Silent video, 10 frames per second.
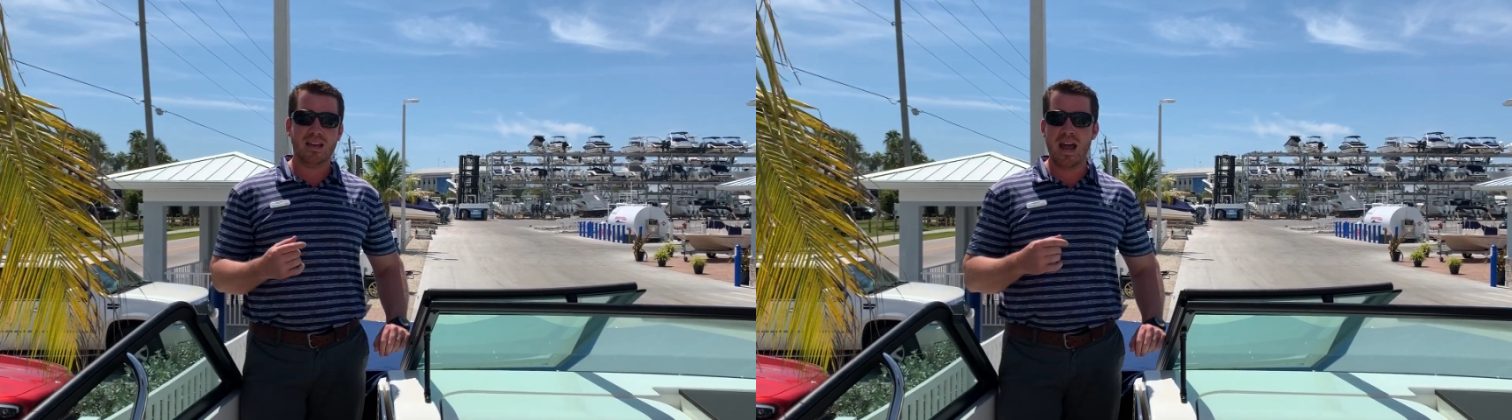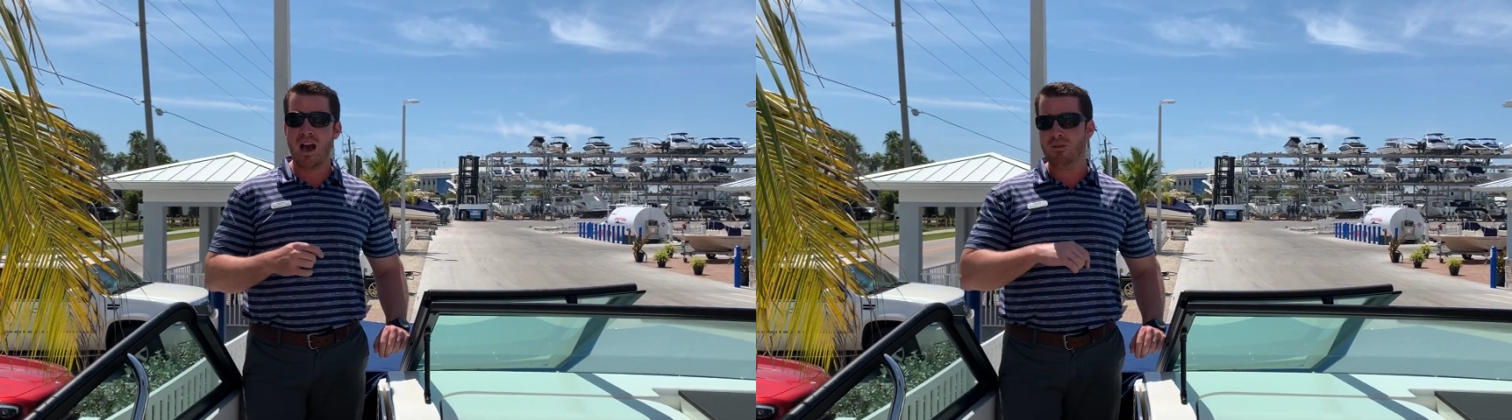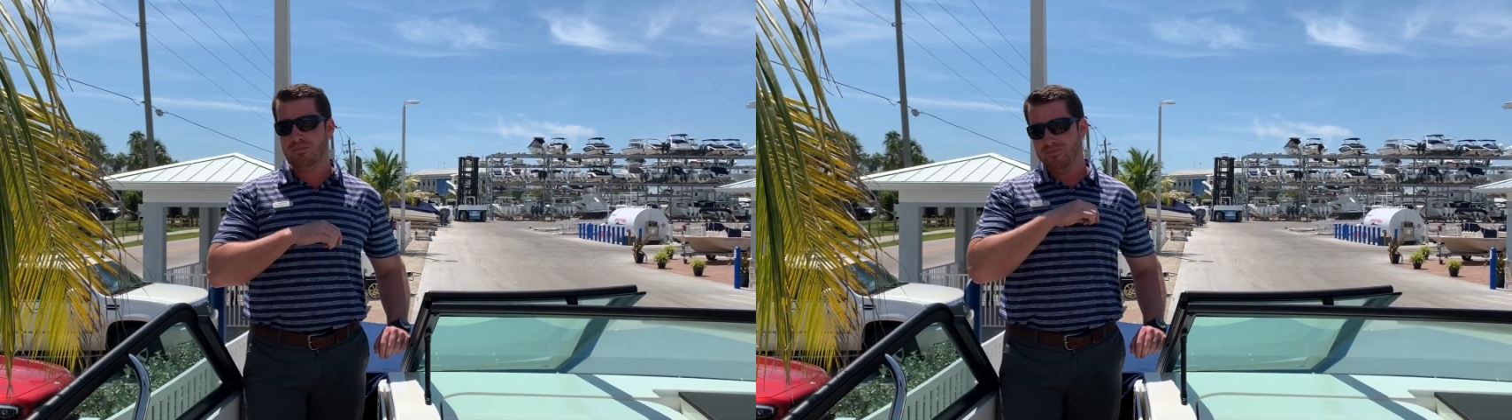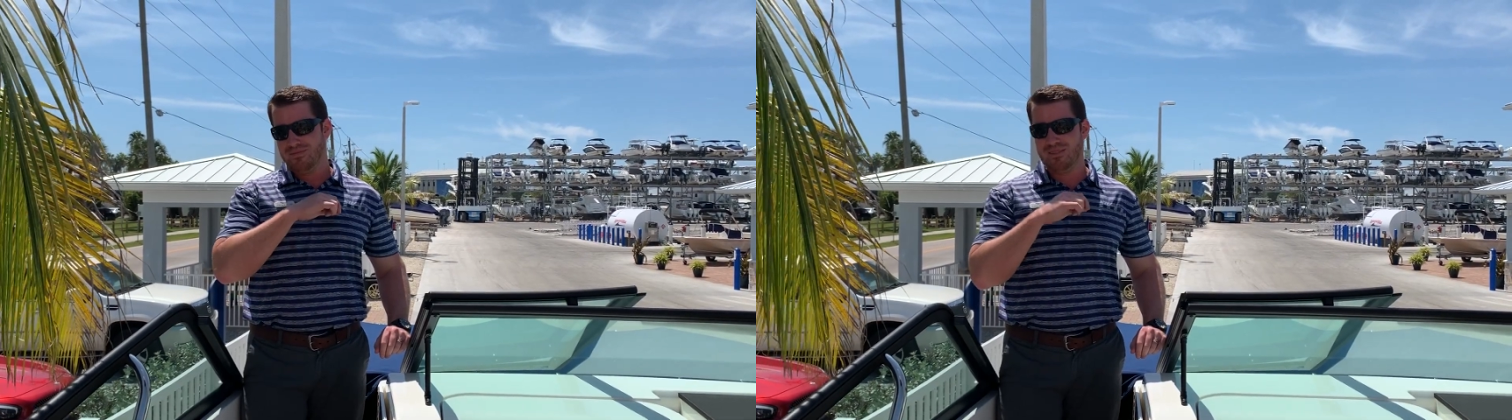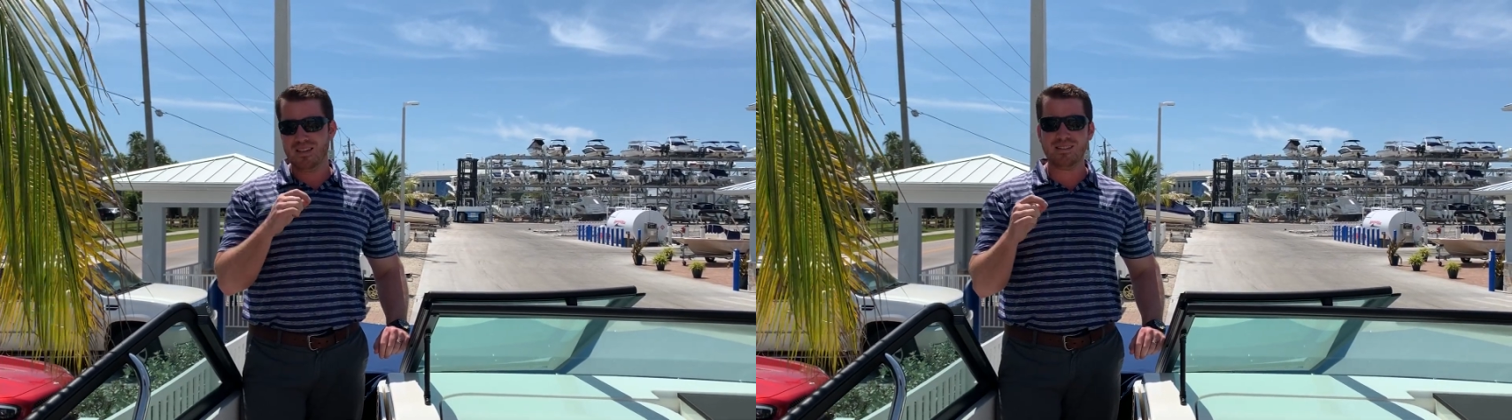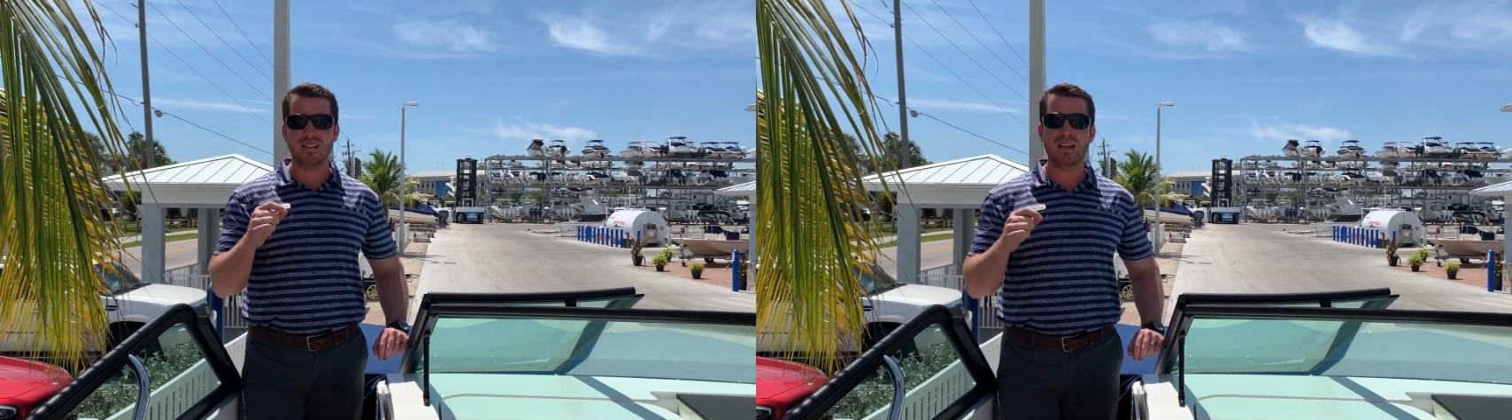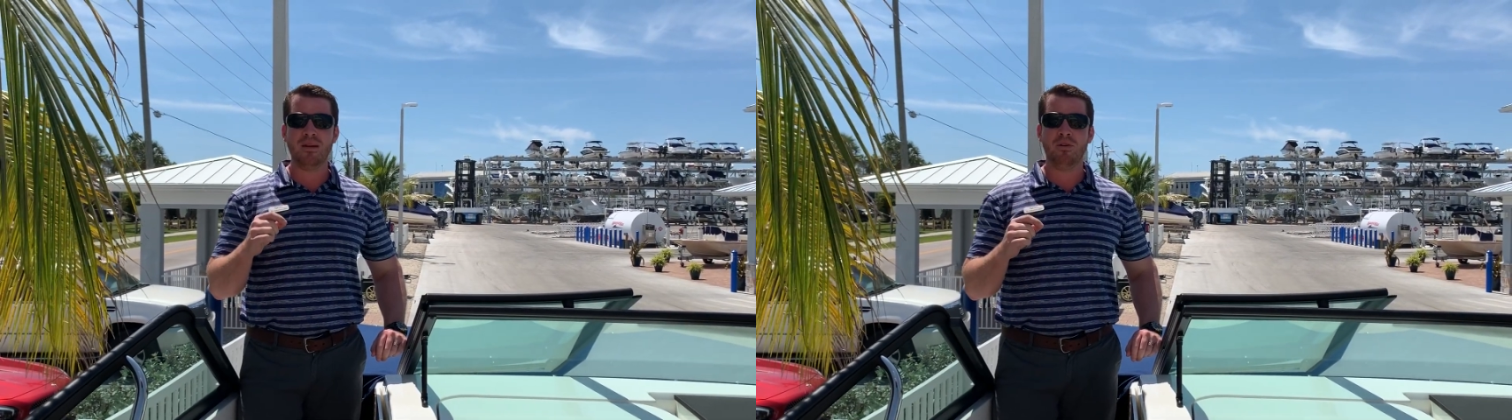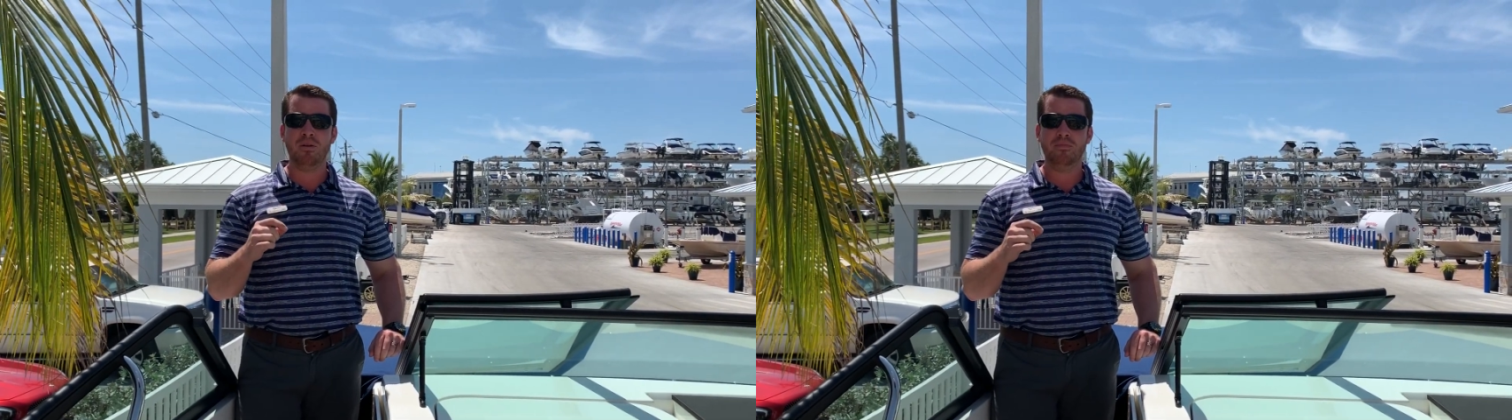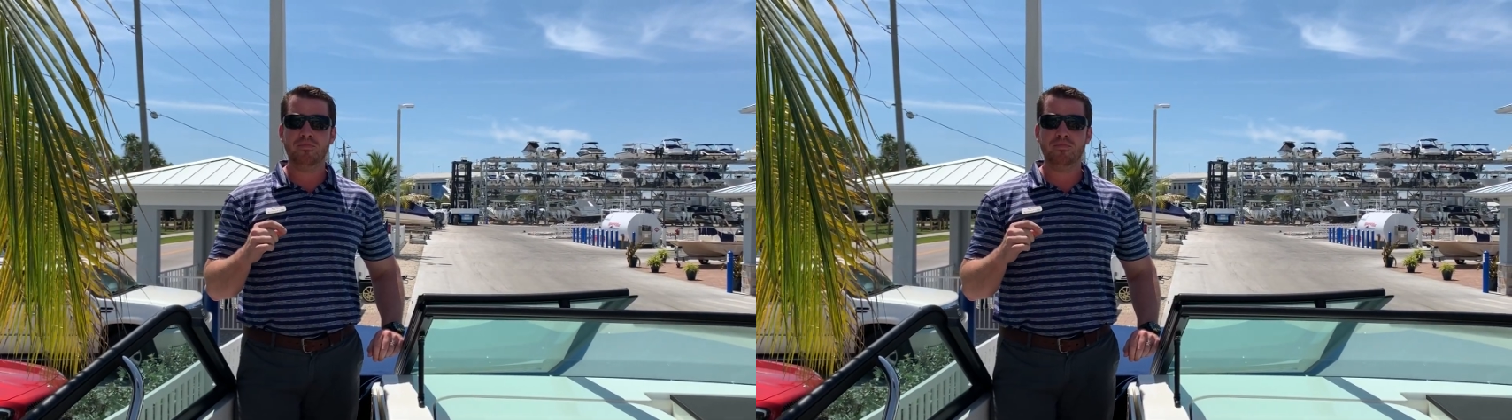Now, disclaimer,